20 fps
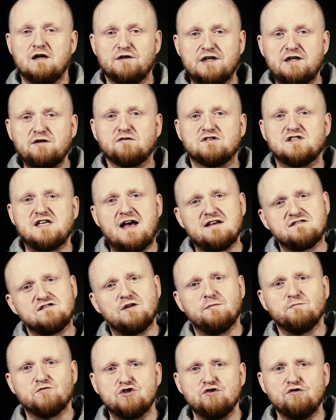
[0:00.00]
Linux has
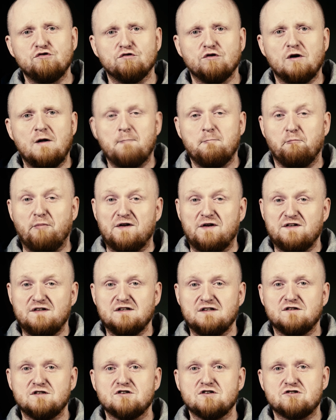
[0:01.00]
them too, but in
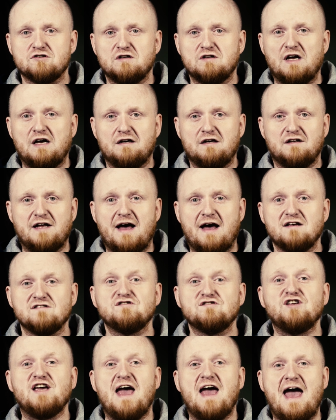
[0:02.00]
addition, it
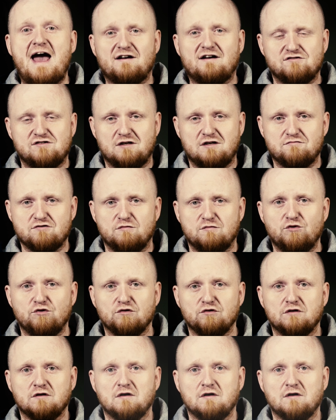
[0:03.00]
has the X attribute.